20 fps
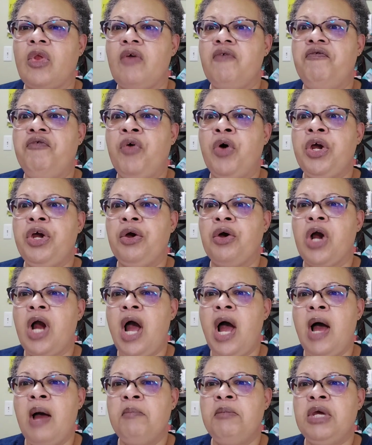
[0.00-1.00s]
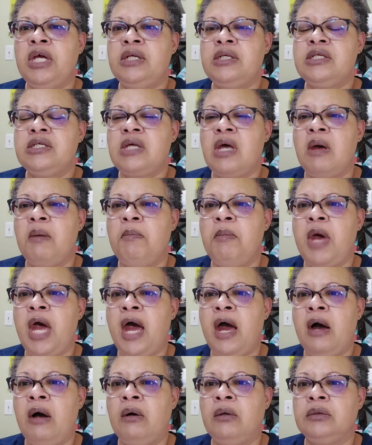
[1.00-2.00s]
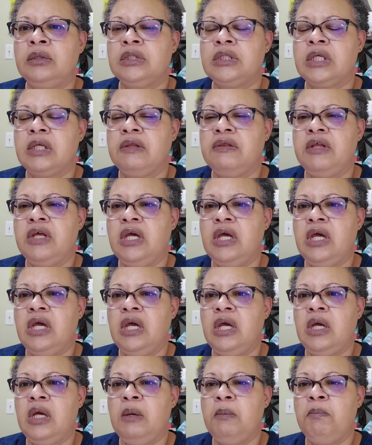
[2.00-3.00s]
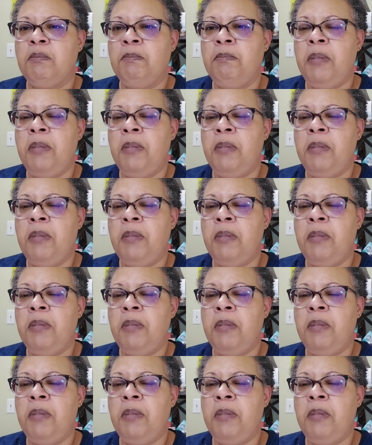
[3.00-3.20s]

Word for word: for your comments about the